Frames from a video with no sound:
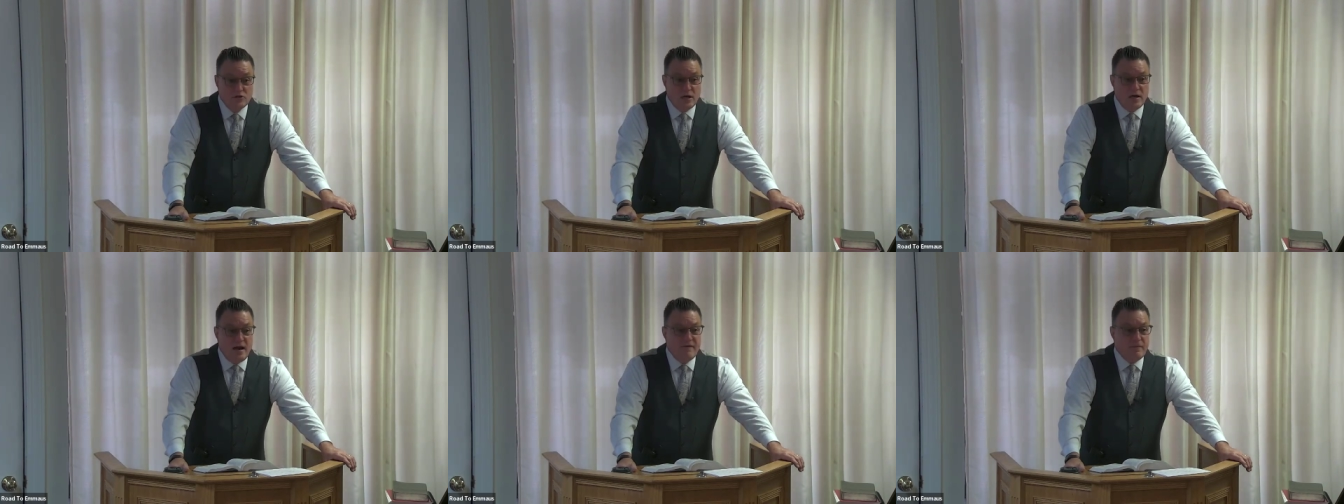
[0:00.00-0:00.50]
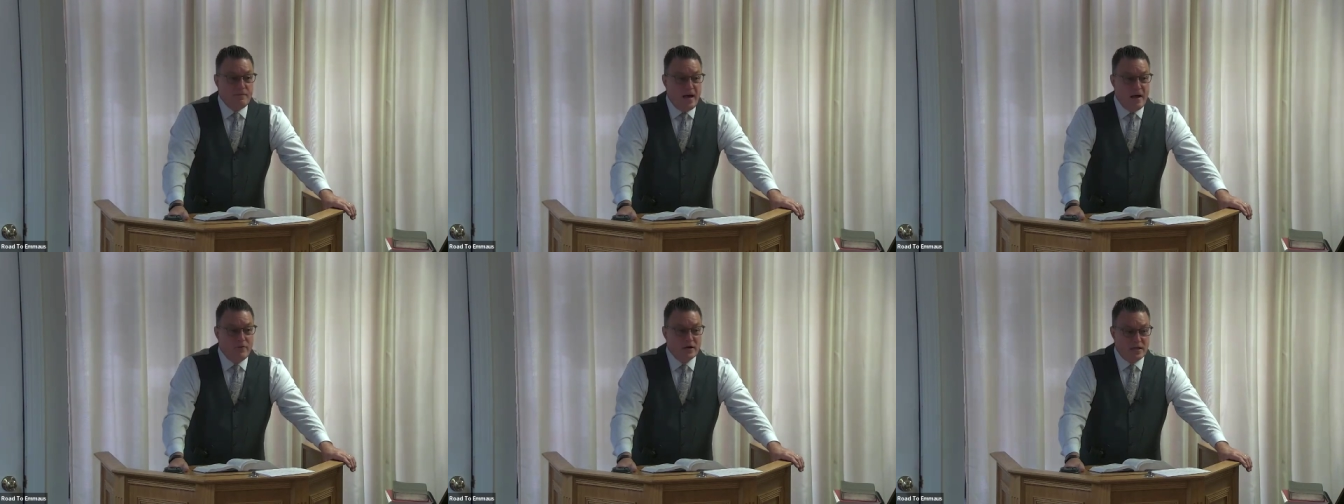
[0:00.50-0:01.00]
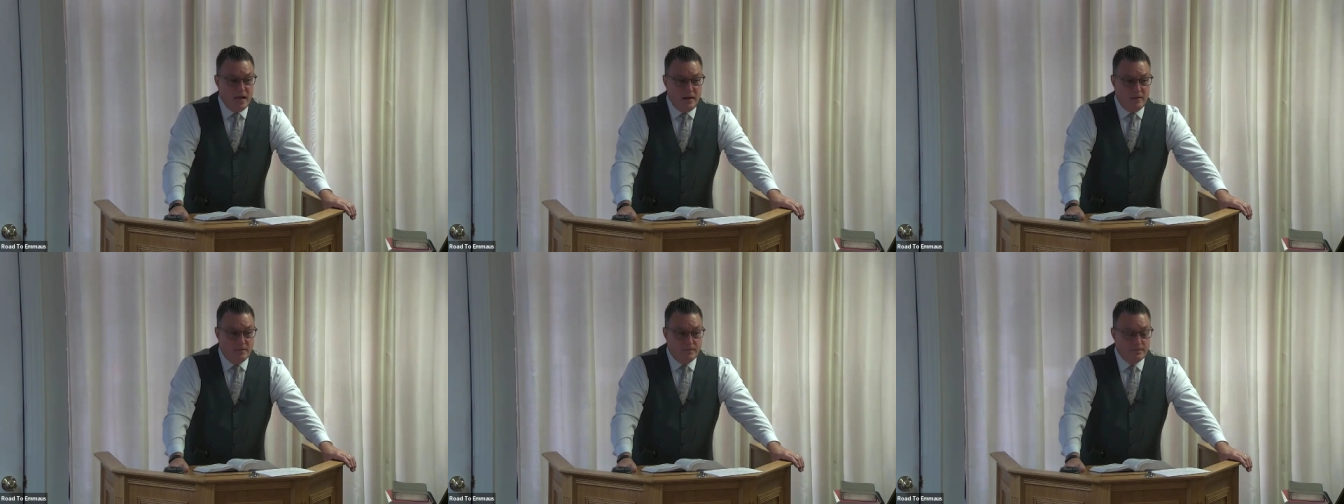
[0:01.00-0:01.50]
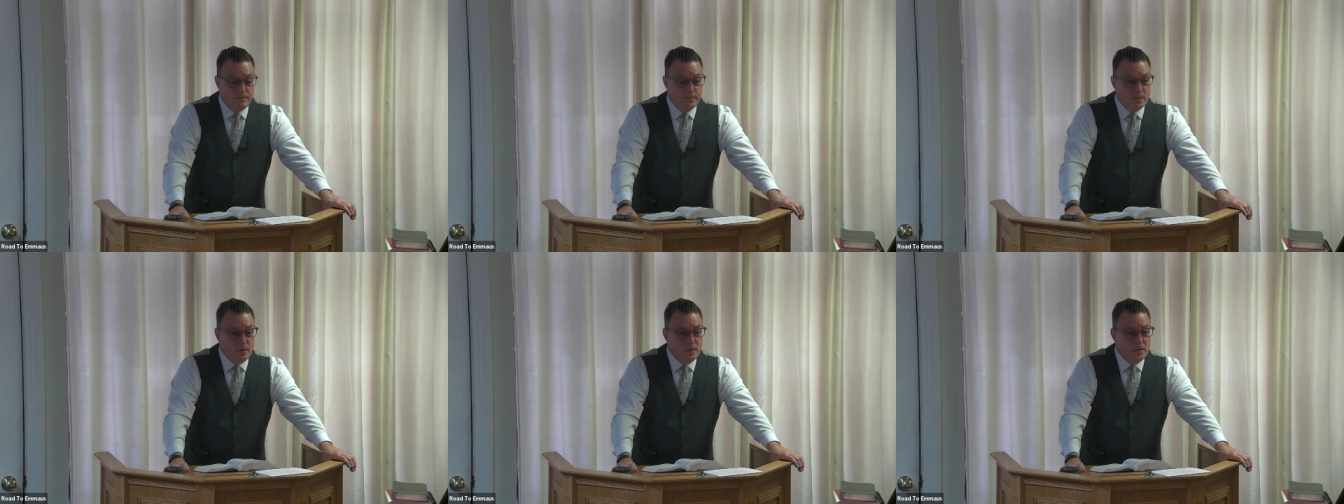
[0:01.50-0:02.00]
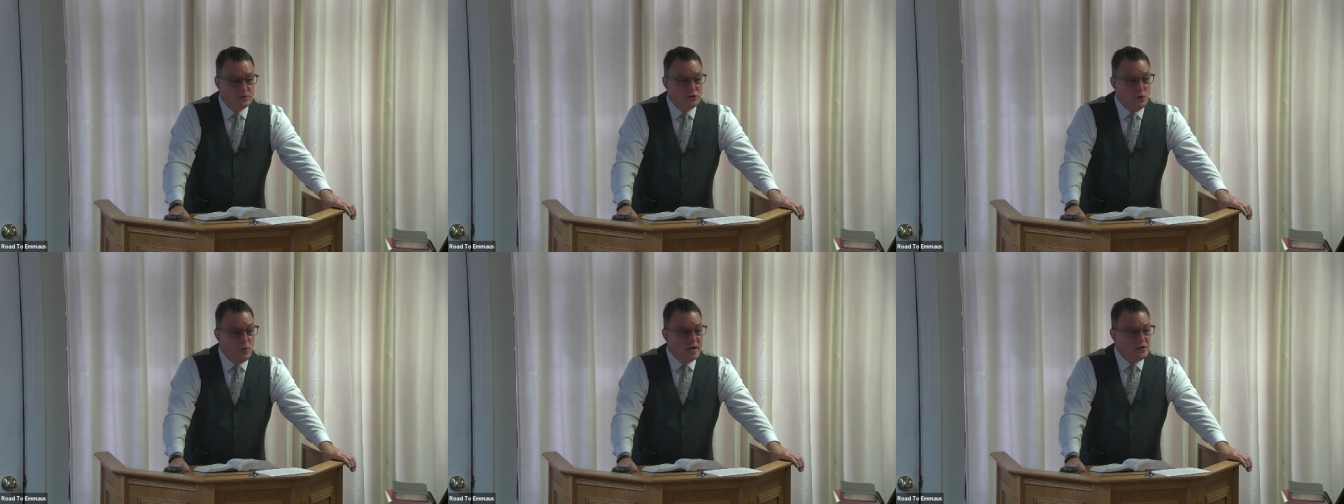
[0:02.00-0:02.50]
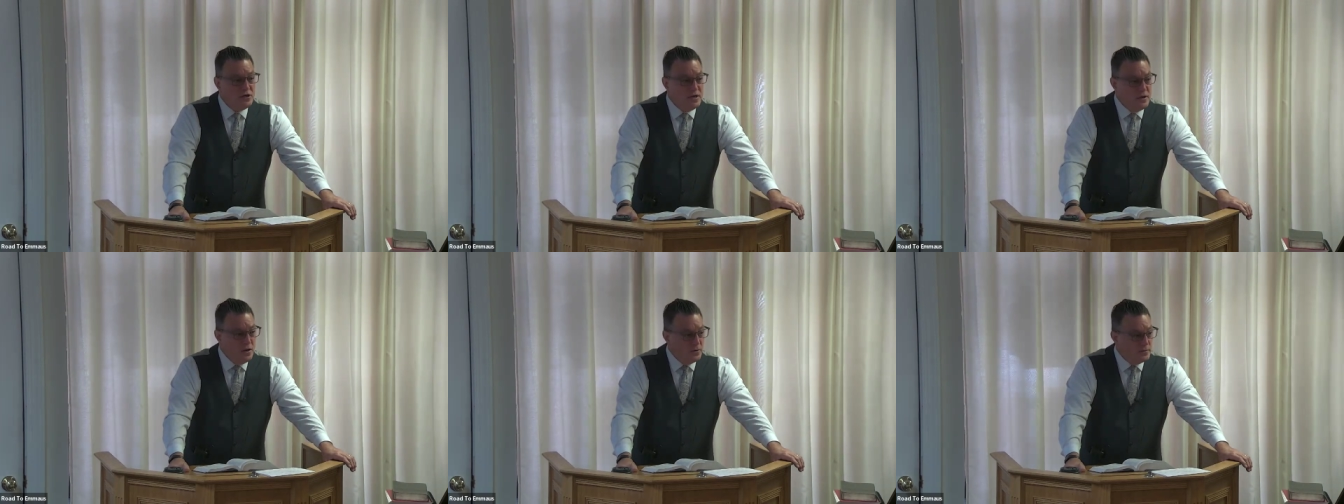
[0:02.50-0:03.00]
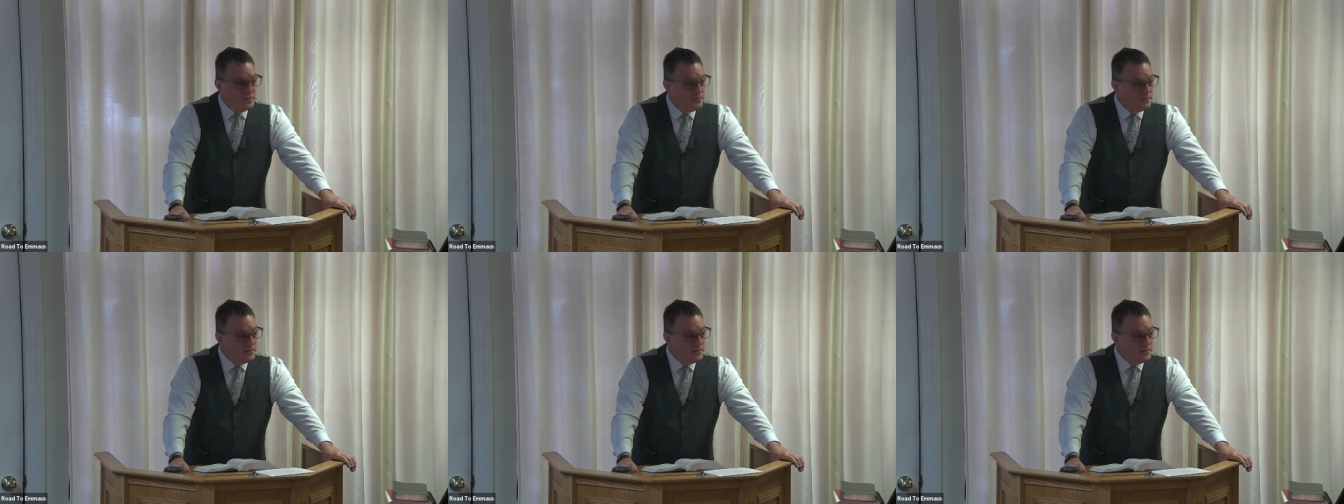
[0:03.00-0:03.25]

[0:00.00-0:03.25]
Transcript: She didn't have the power to kill him. So what did she do?